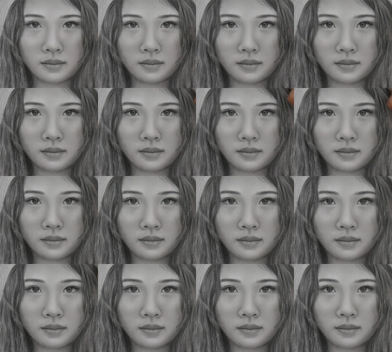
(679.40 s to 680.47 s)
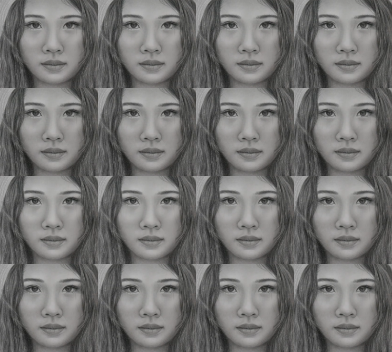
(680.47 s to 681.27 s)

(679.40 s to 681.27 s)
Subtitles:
(silence)